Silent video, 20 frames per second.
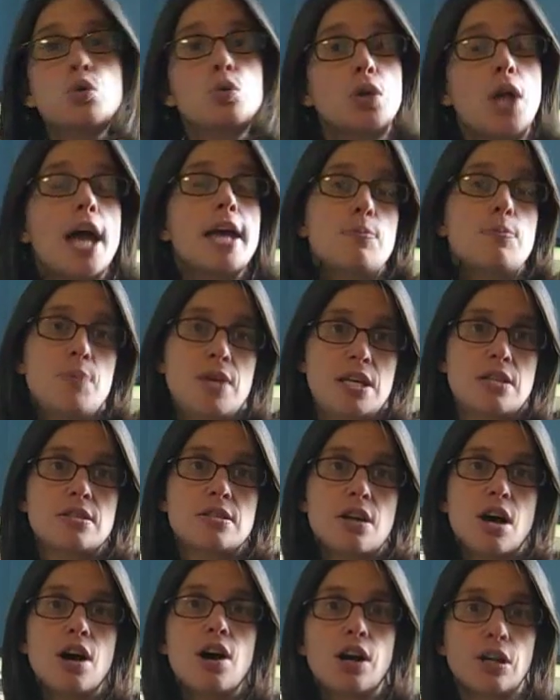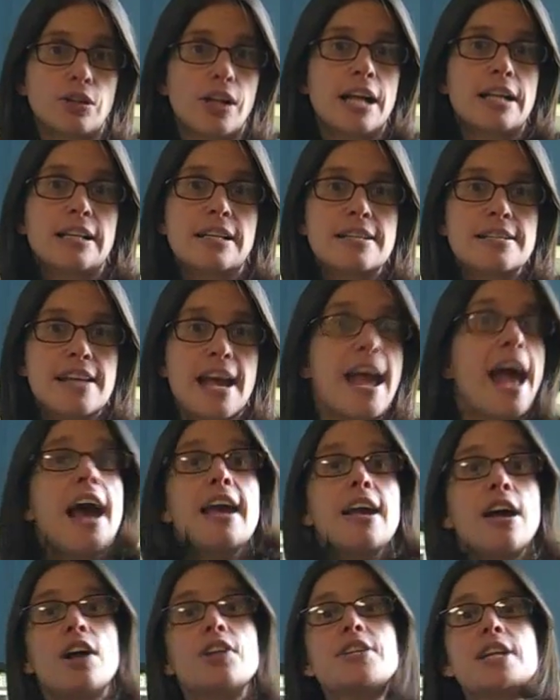like pizza are likely to say,
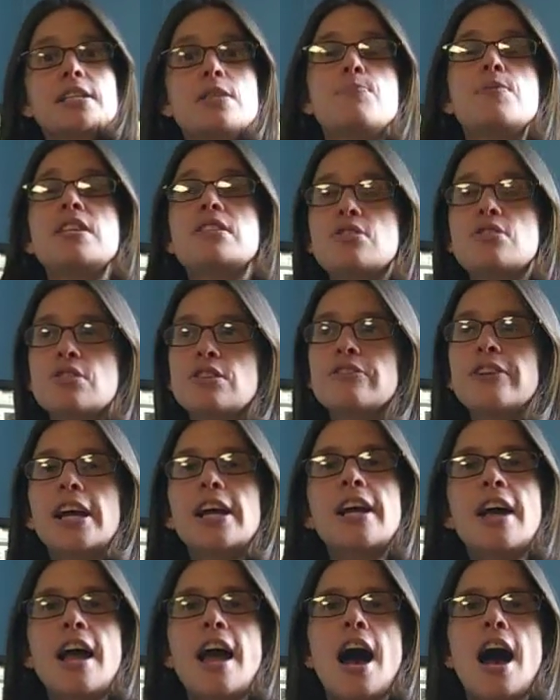"Hey, I'll take the pizza survey,"